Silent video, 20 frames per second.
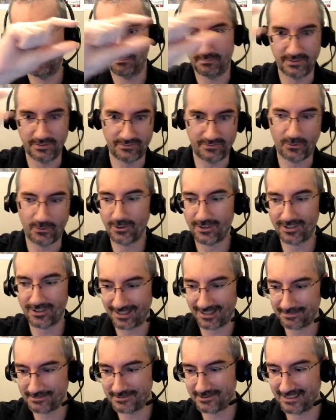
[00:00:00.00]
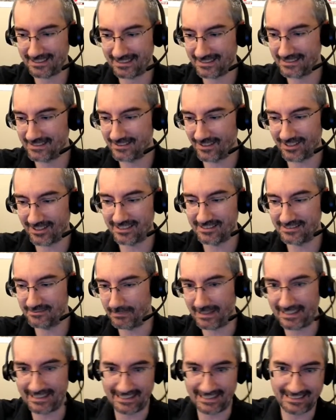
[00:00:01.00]
before upgrade on
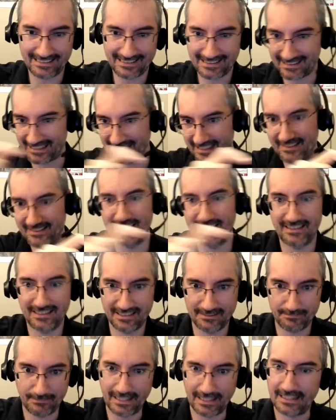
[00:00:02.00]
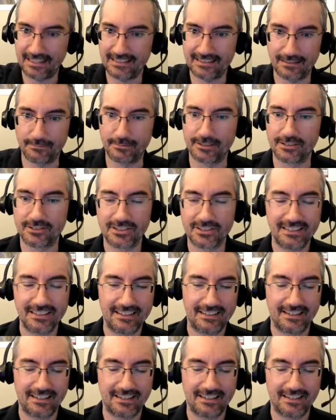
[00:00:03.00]
May 8th, and then the May 8th image.